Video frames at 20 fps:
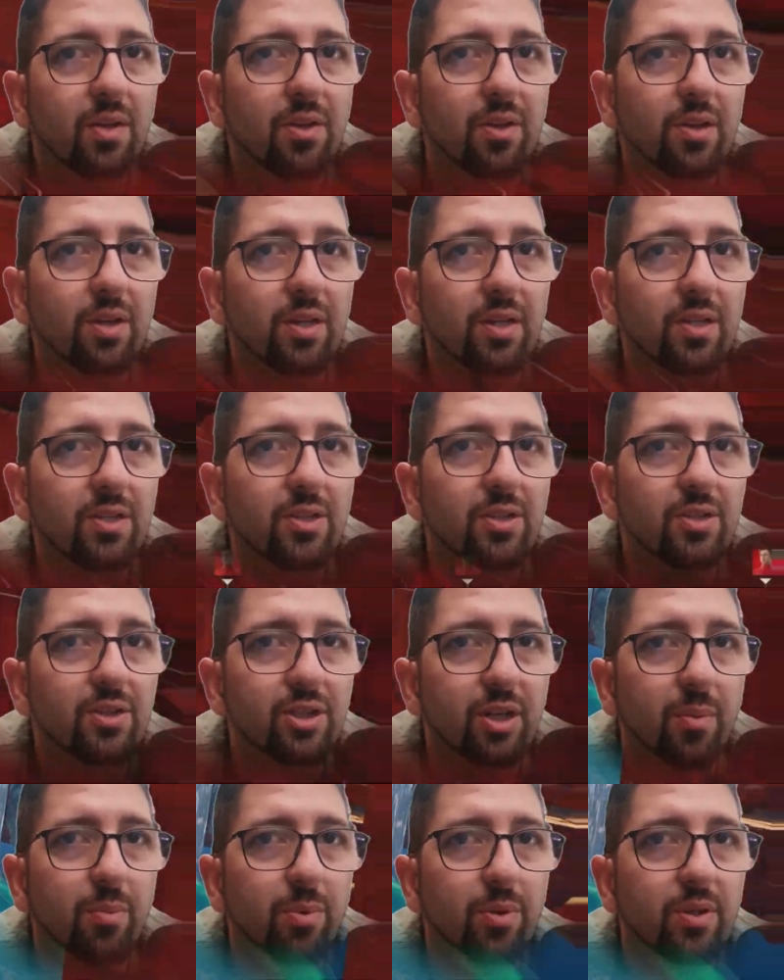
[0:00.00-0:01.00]
You're going to
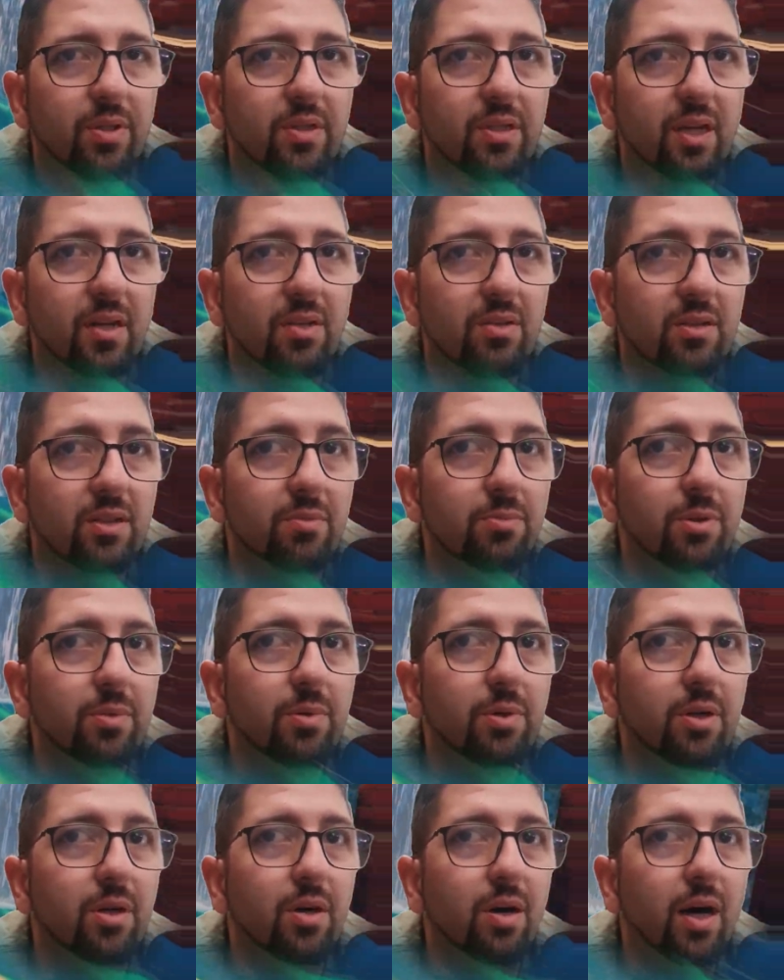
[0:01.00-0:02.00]
jump in the tunnel. Some
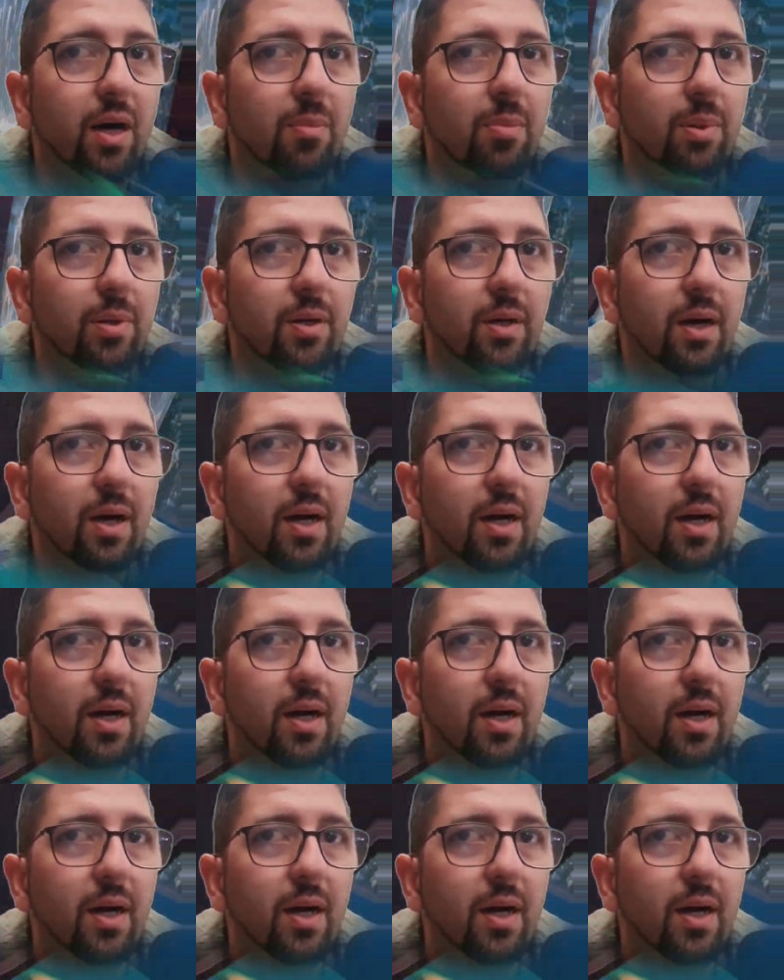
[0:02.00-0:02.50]
people go up.